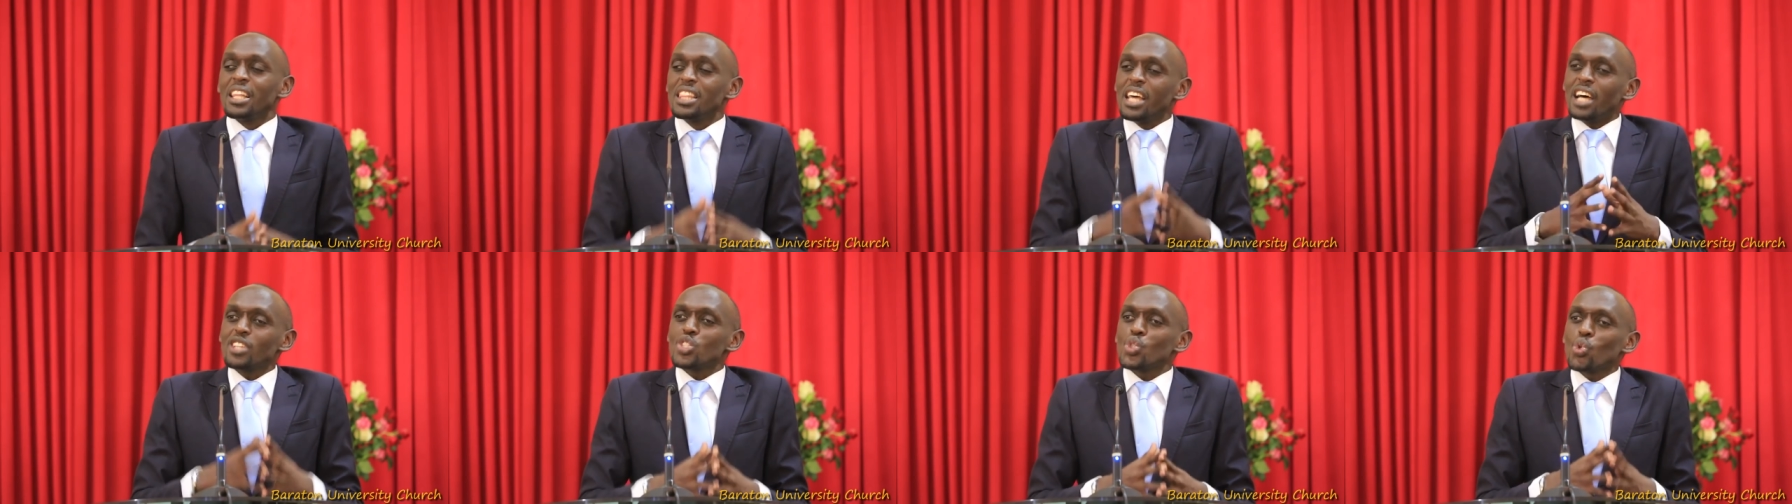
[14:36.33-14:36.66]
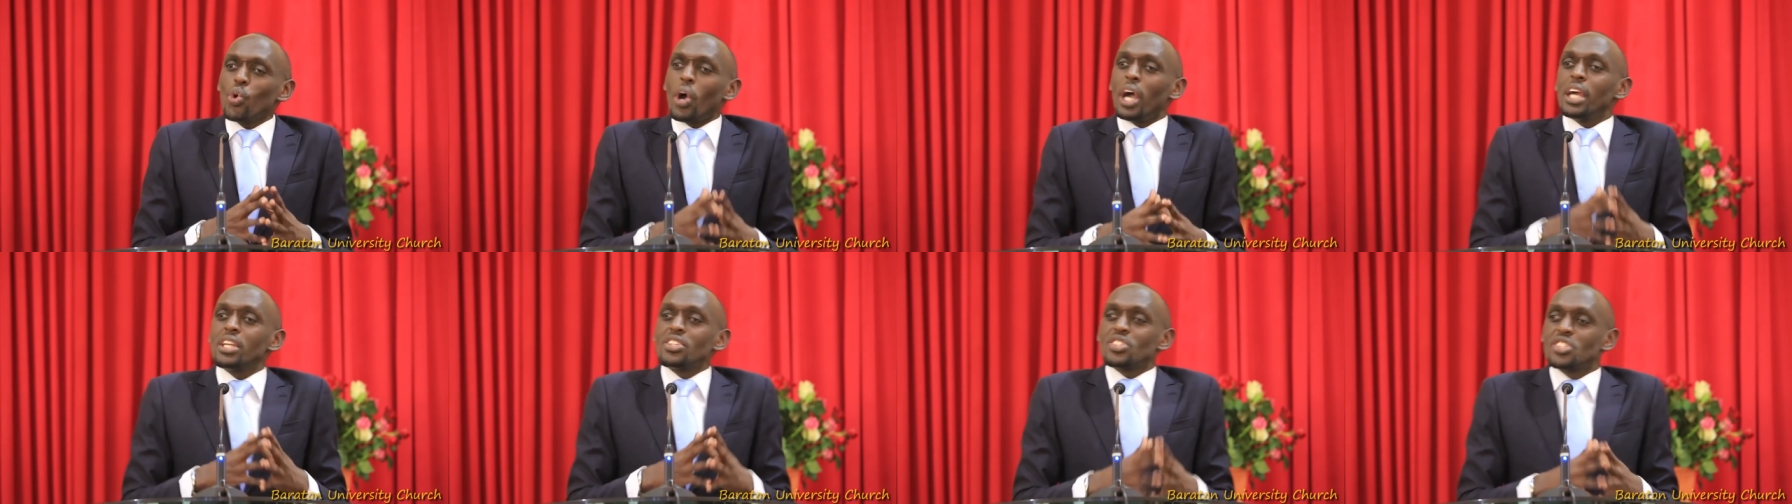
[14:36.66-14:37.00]
That's
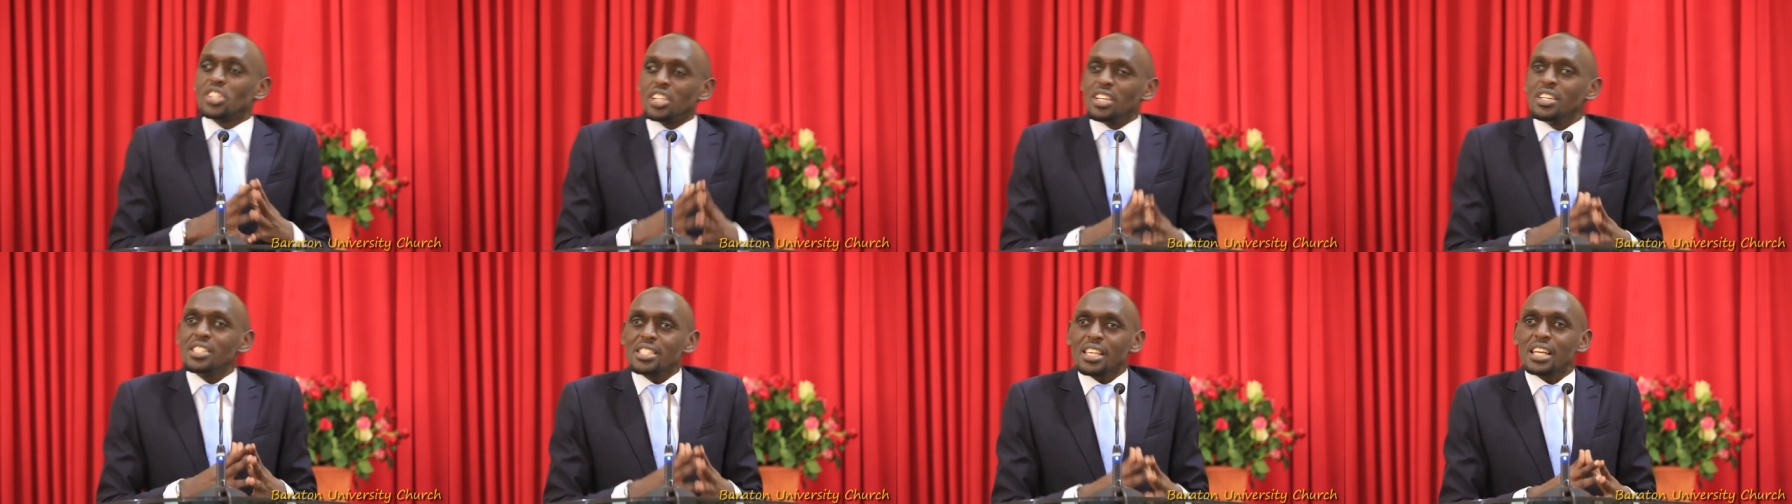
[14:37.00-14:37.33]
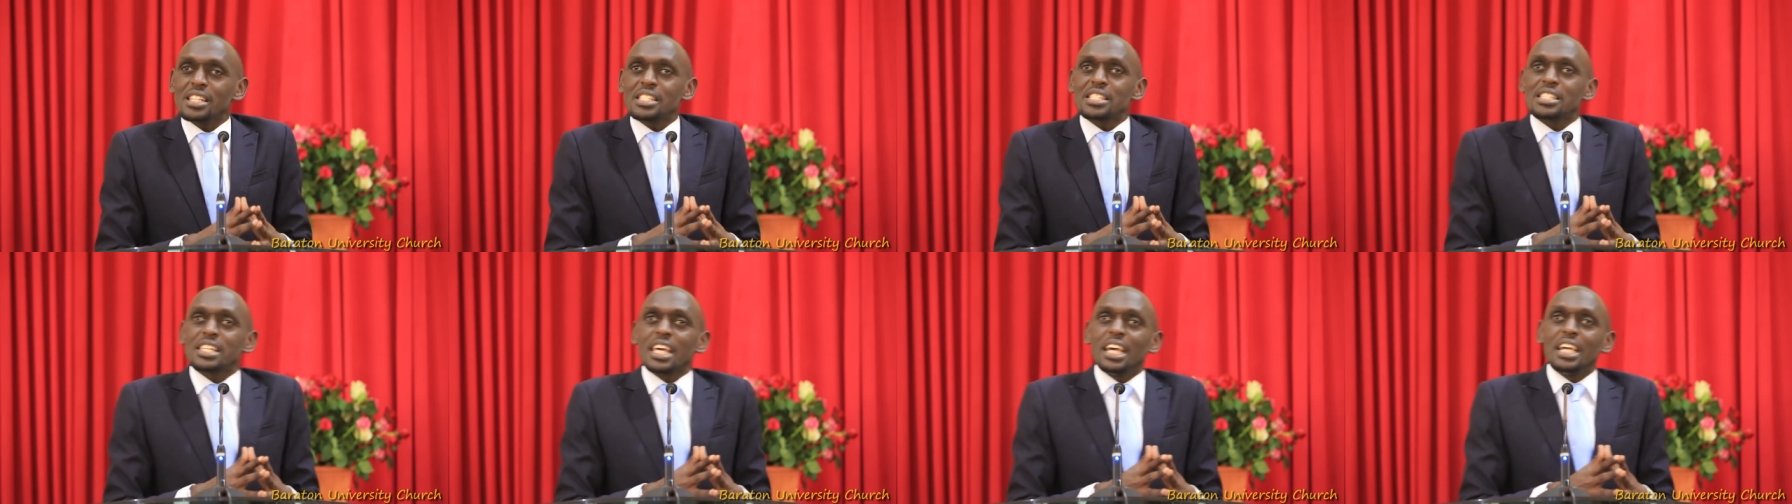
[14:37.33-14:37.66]
why
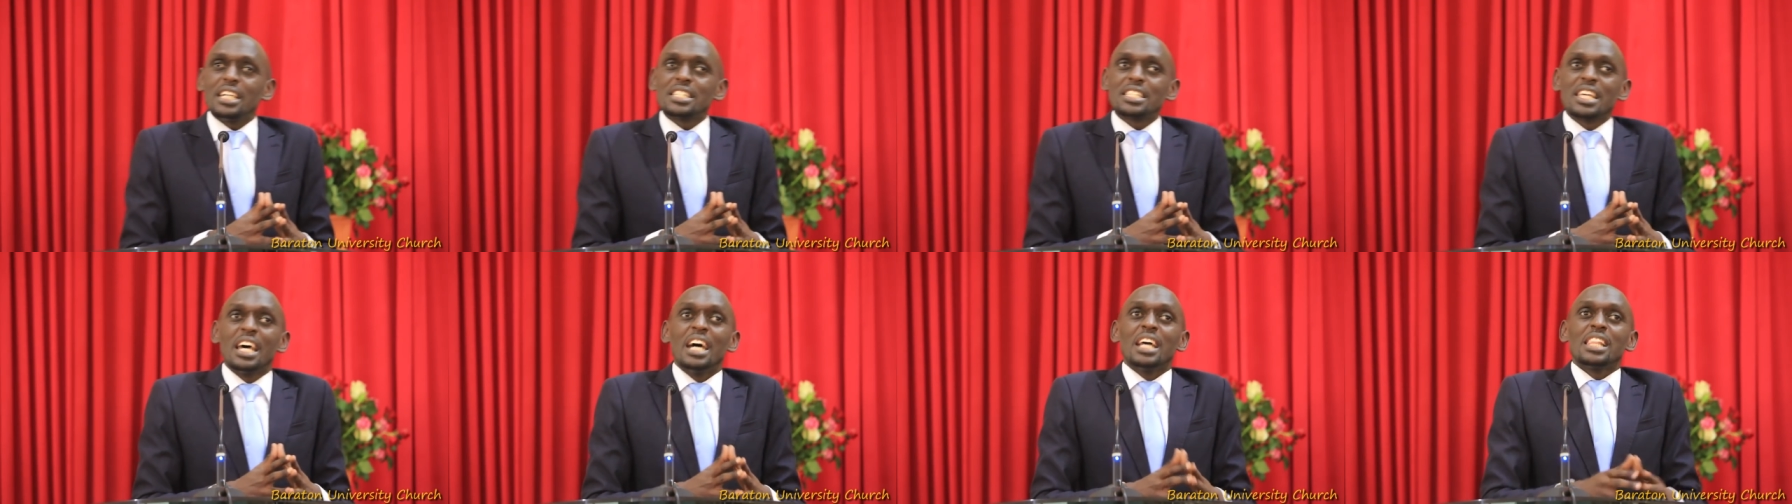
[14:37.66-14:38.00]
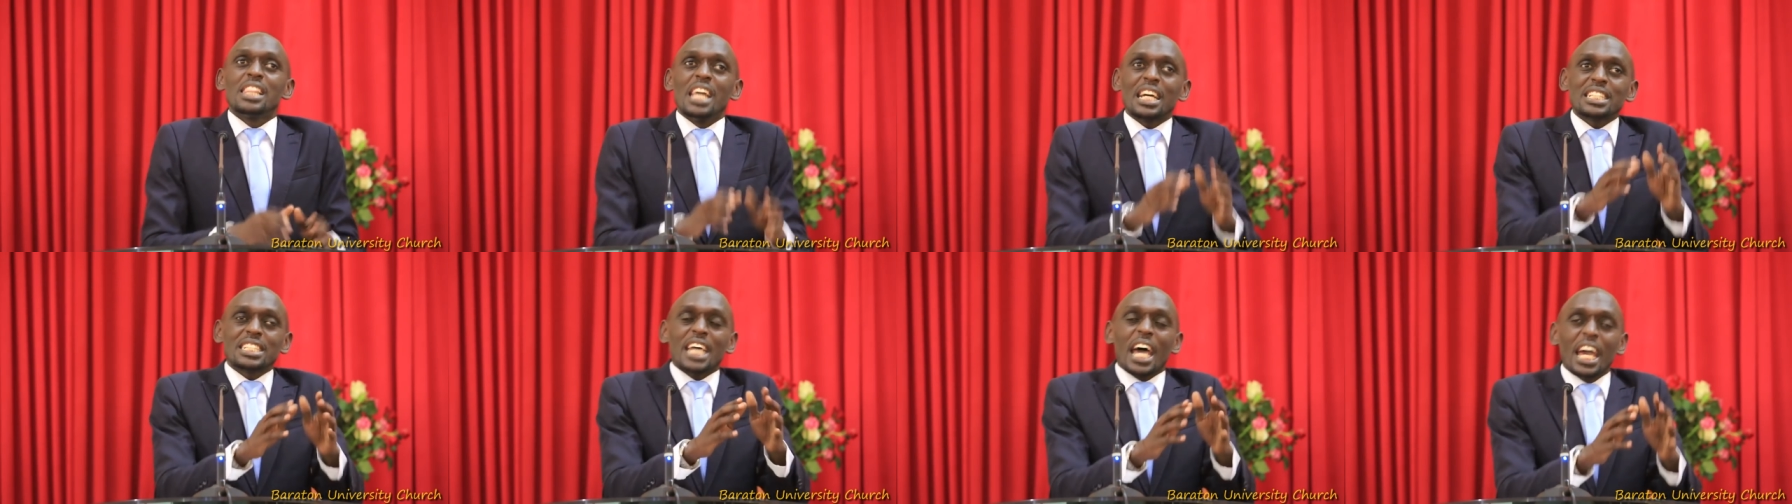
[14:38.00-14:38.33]
Jesus says
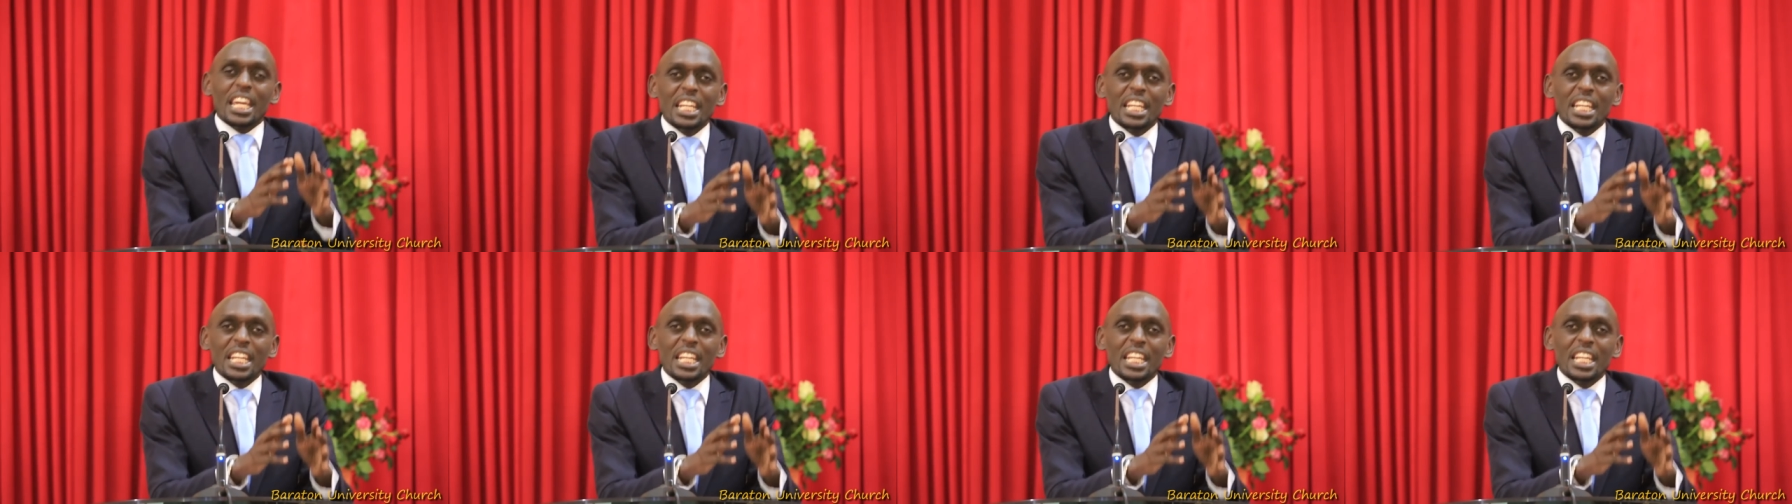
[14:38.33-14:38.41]
that